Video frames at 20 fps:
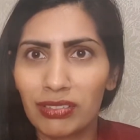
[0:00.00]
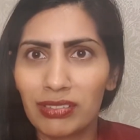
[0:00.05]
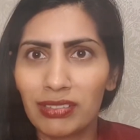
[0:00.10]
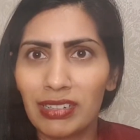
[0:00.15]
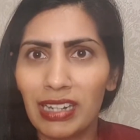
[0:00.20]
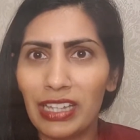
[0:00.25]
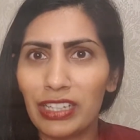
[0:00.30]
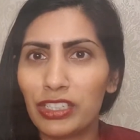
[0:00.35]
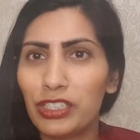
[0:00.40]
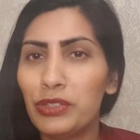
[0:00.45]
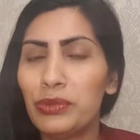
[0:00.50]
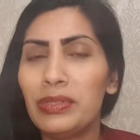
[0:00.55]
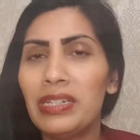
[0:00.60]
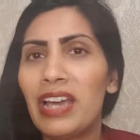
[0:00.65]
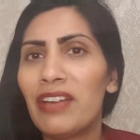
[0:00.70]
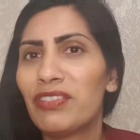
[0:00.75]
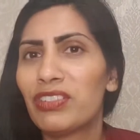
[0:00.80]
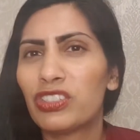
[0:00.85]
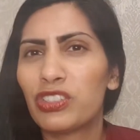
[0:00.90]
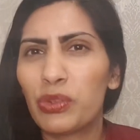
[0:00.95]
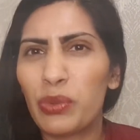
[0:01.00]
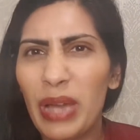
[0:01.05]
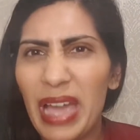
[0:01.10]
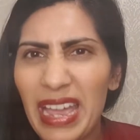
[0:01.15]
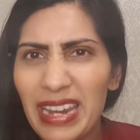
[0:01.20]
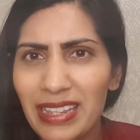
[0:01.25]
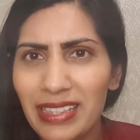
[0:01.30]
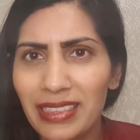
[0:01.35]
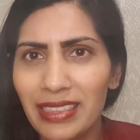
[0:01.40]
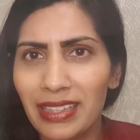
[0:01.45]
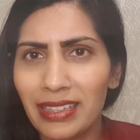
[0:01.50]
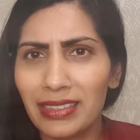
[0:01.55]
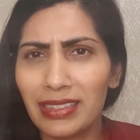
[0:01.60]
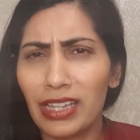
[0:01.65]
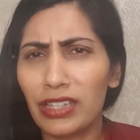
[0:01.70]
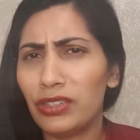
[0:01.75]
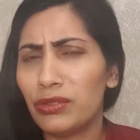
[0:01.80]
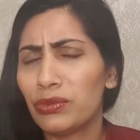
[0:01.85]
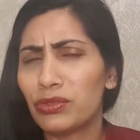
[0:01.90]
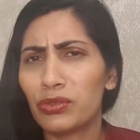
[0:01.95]
like you never saw anything,
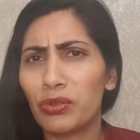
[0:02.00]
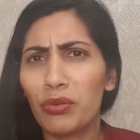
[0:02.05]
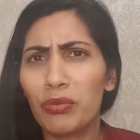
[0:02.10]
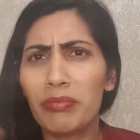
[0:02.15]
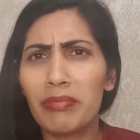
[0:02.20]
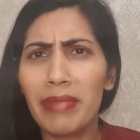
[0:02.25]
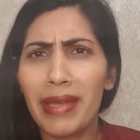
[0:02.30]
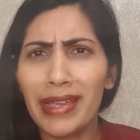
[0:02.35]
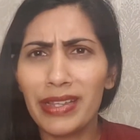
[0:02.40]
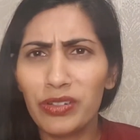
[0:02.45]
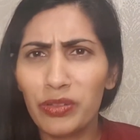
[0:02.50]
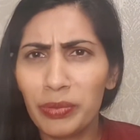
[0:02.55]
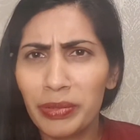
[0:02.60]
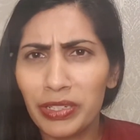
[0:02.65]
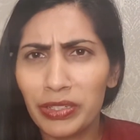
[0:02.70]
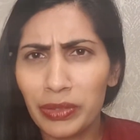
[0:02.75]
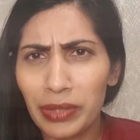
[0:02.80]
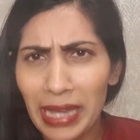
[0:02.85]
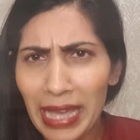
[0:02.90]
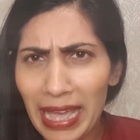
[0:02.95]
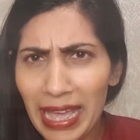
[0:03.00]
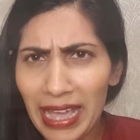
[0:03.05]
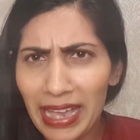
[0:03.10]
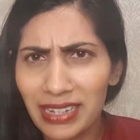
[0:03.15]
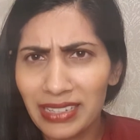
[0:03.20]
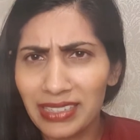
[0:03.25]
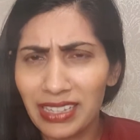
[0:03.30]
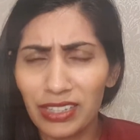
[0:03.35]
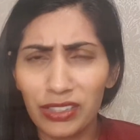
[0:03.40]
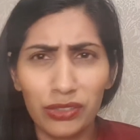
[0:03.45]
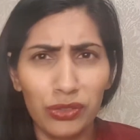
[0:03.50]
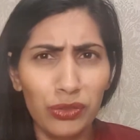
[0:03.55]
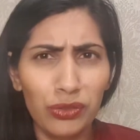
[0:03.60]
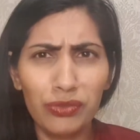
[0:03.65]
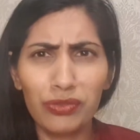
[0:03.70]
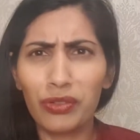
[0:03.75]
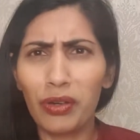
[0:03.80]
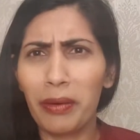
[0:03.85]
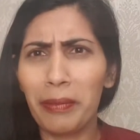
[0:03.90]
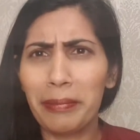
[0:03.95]
that it was all made up in your head, that
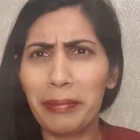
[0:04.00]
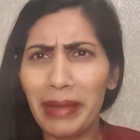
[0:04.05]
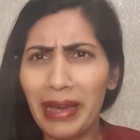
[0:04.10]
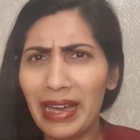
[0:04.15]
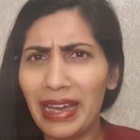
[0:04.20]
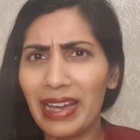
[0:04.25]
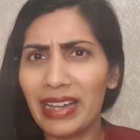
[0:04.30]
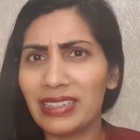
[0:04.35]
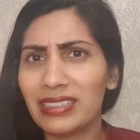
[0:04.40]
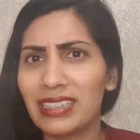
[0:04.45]
you've gone mad,